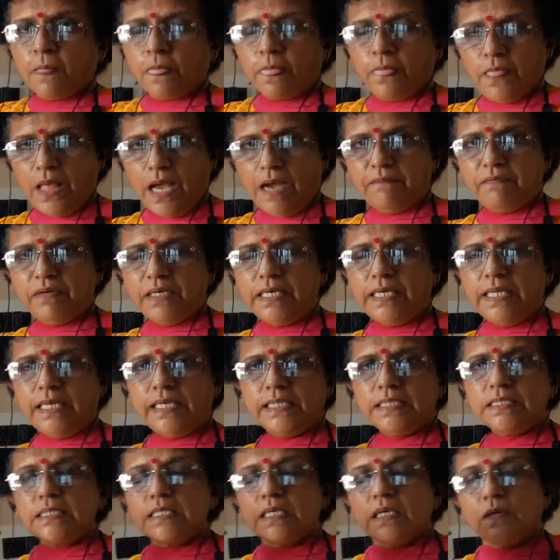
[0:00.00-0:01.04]

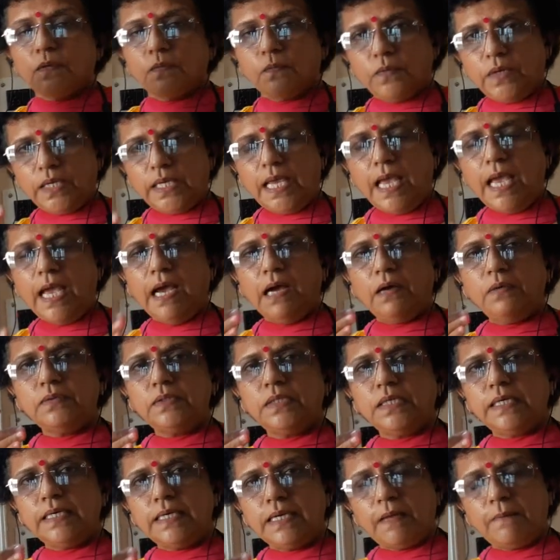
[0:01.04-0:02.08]
Nowadays we have
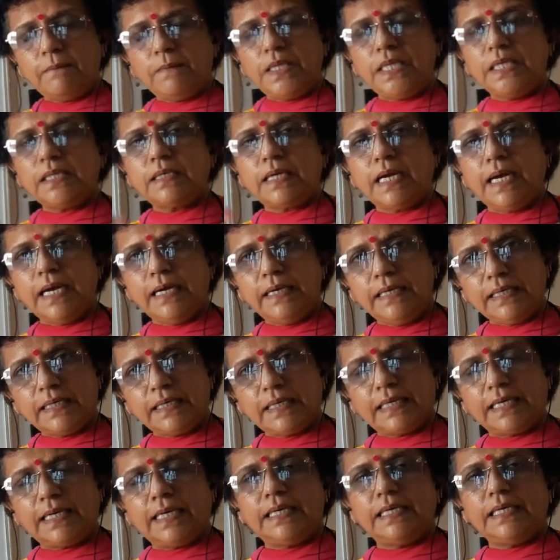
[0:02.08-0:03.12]
the debit card and
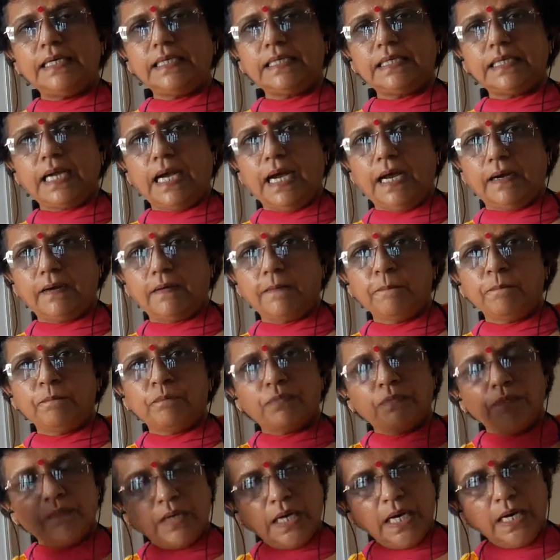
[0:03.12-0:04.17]
credit card,
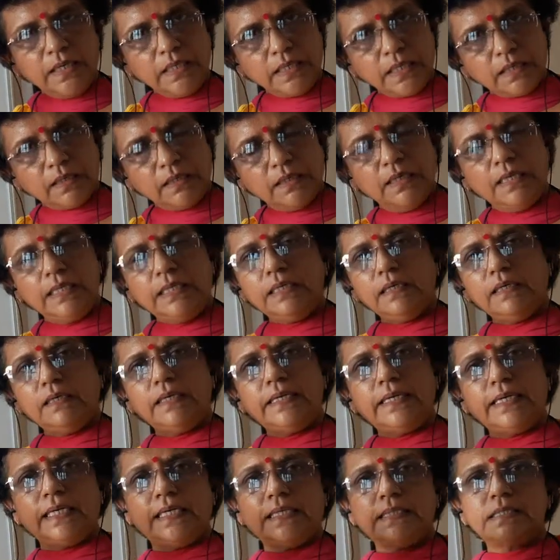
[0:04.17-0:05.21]
but earlier
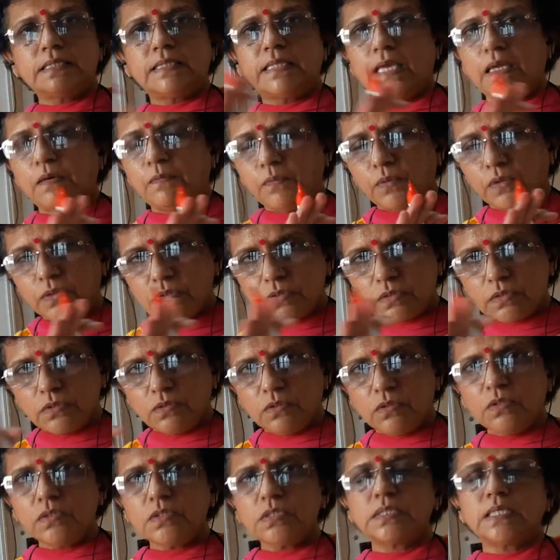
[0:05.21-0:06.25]
days there was
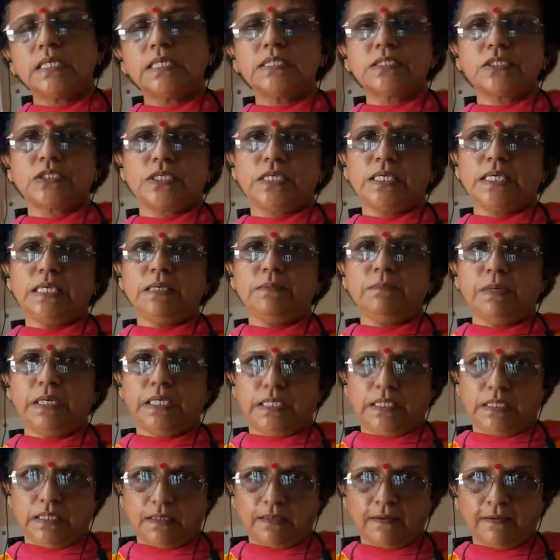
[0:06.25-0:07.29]
no such
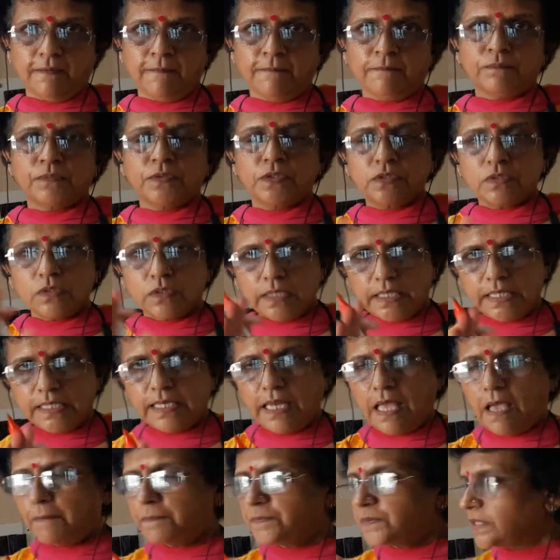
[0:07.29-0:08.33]
e-money. So in
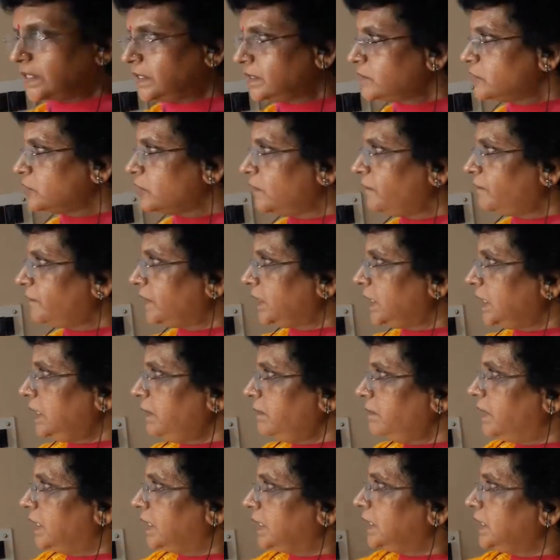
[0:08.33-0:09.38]
absence of
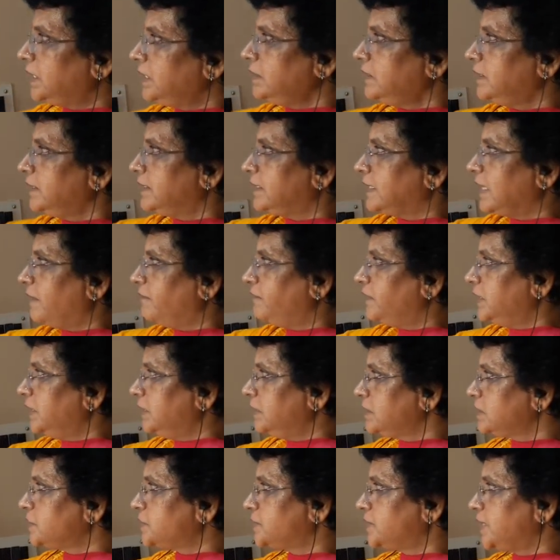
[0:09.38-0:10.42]
e-money, the
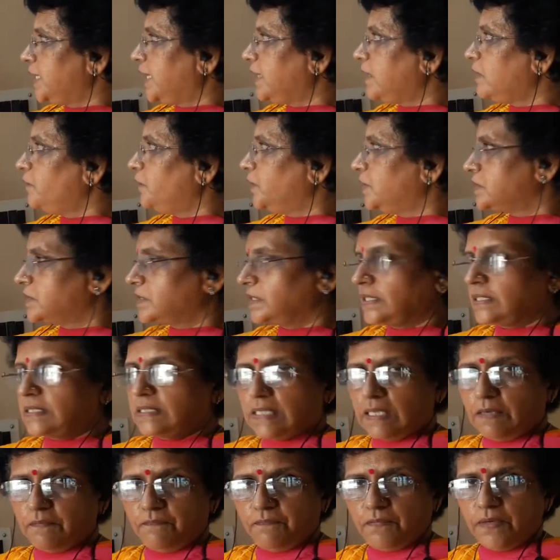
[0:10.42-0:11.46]
traveler's check was the
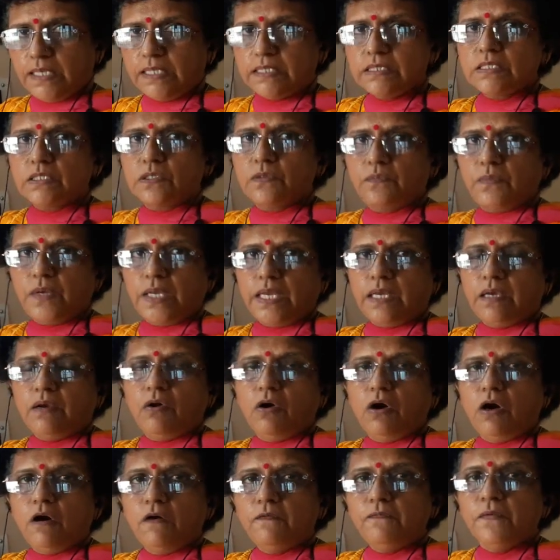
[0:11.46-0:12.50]
safest way
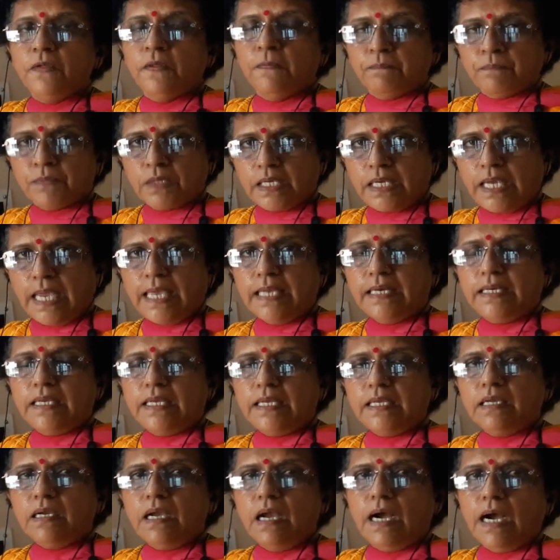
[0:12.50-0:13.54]
of
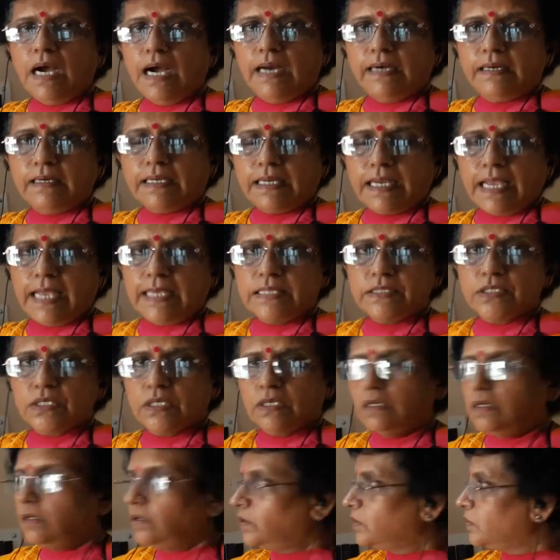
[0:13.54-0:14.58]
carrying hard cash
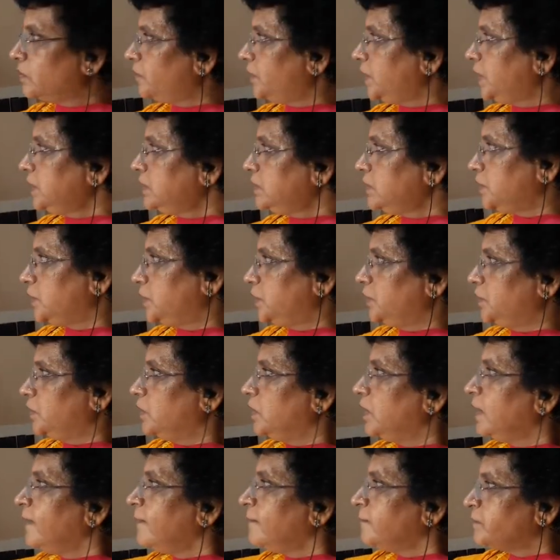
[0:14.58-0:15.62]
along with you.
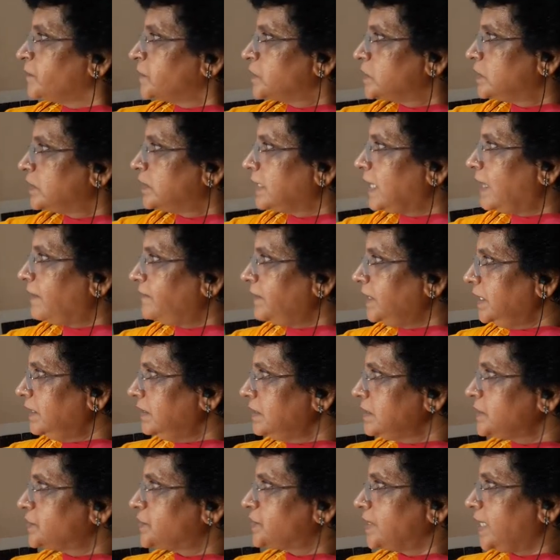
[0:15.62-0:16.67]
So
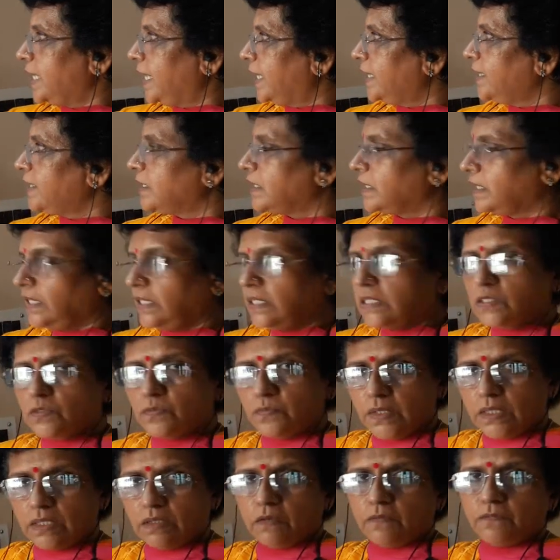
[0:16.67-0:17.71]
traveler's check is
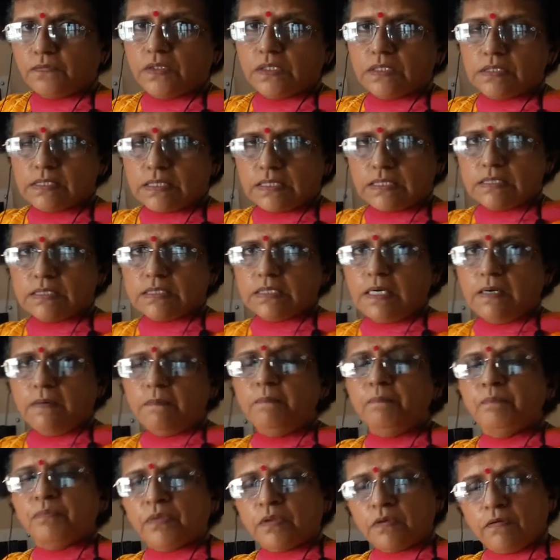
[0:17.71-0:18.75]
one of the system
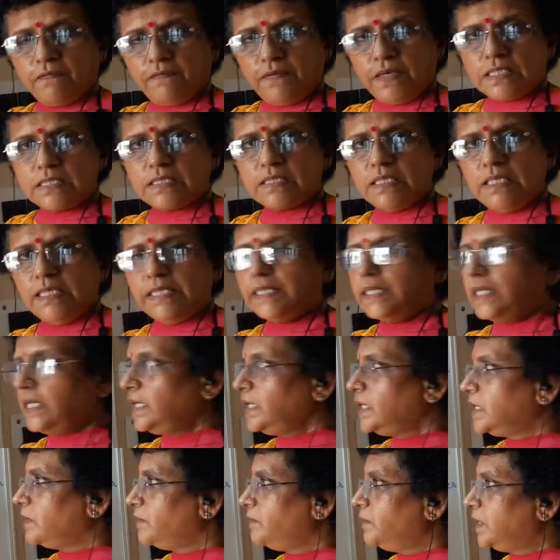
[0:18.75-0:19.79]

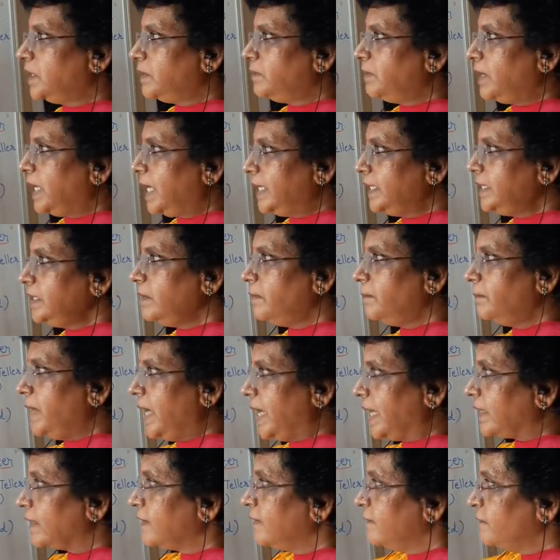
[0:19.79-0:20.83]
facility given by
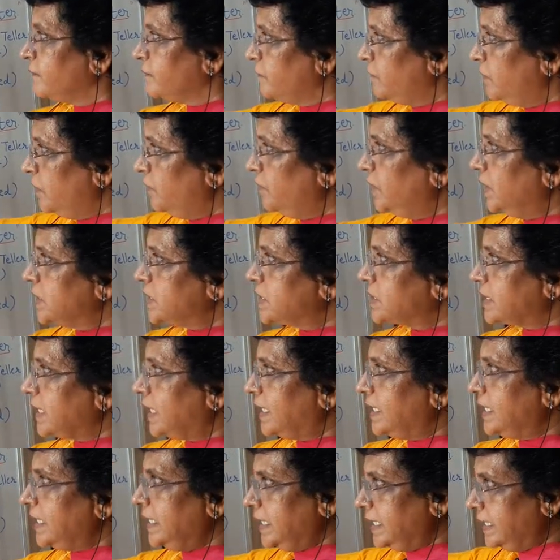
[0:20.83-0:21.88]
bank. We will
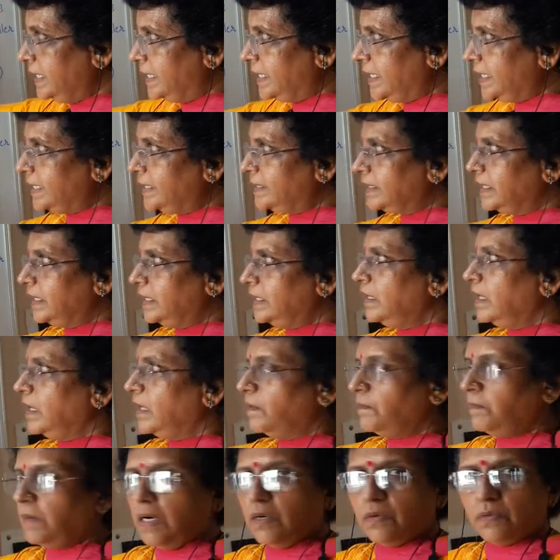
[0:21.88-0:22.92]
study in detail
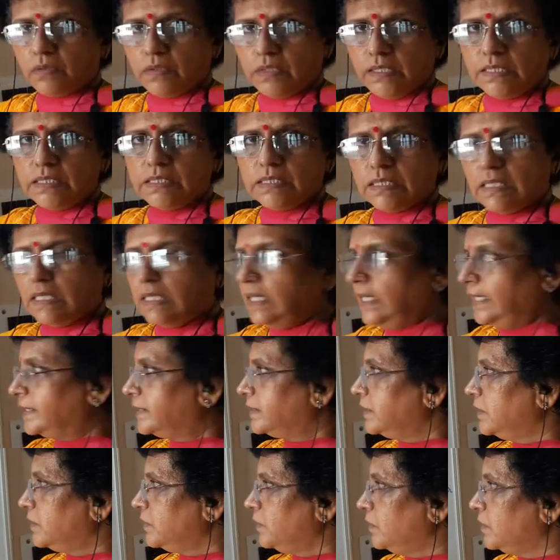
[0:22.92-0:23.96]
about this
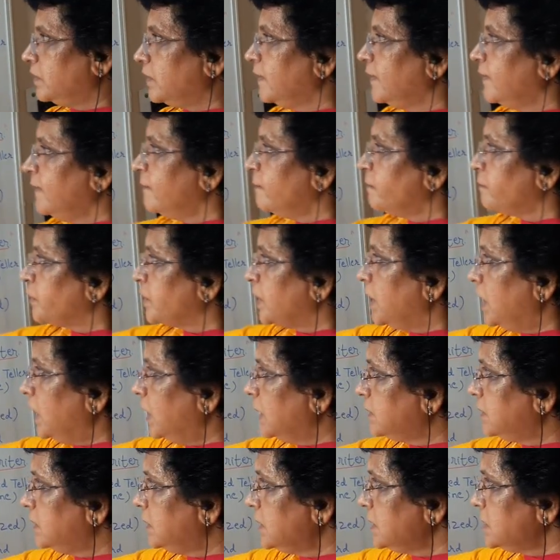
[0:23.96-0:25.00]
later on.
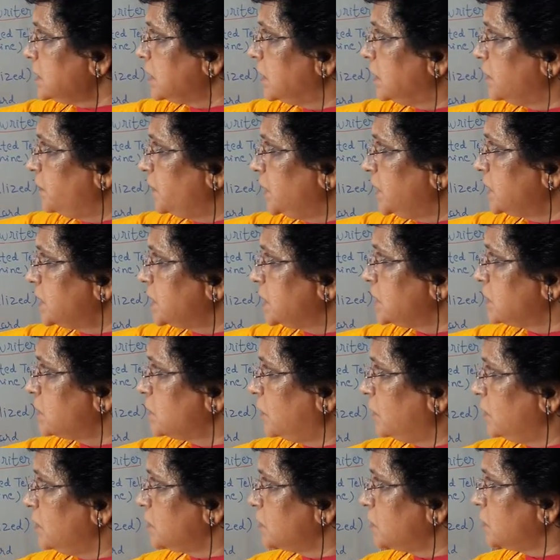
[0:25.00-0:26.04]
Other services
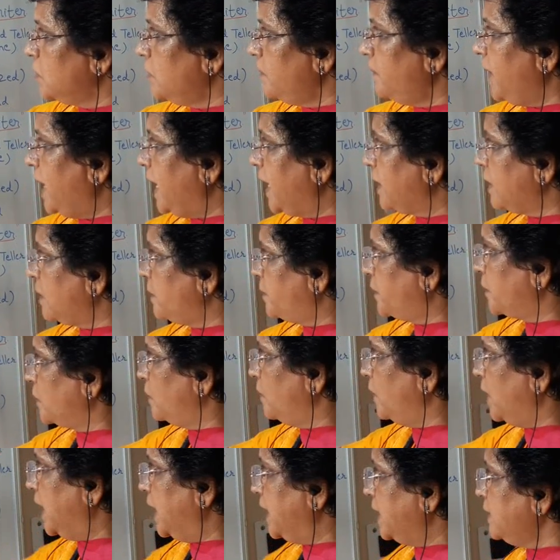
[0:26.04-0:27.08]
also bank
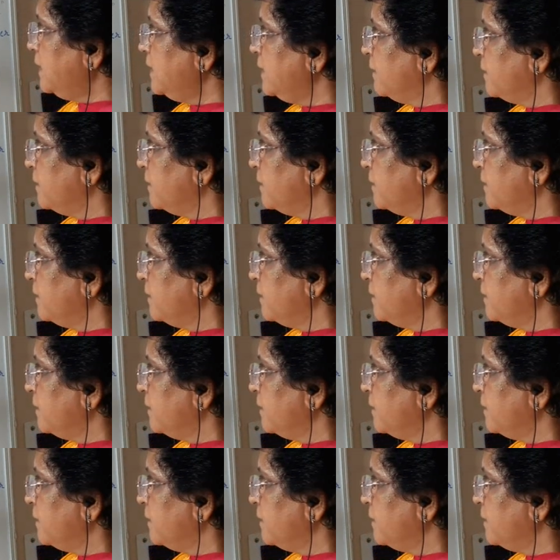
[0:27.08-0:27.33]
provide,